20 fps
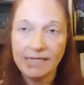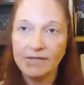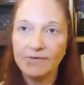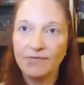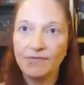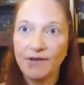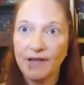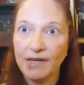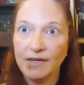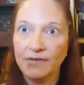
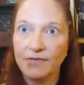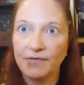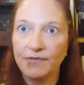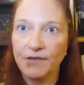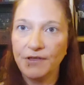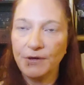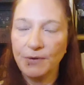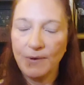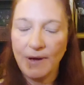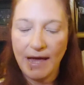did find a
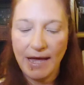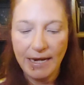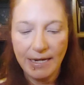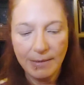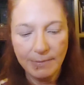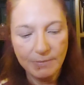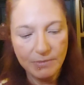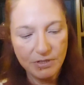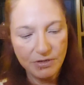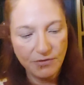few
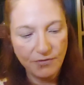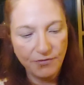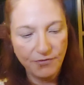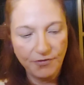items